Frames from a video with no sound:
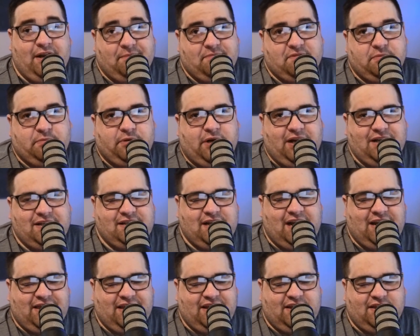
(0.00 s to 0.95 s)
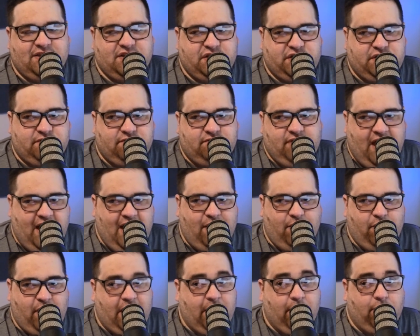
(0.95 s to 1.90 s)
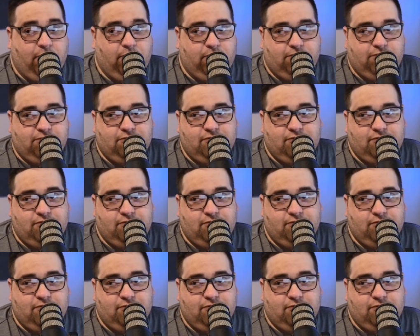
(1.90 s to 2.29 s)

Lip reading: I'm surprised, I think, how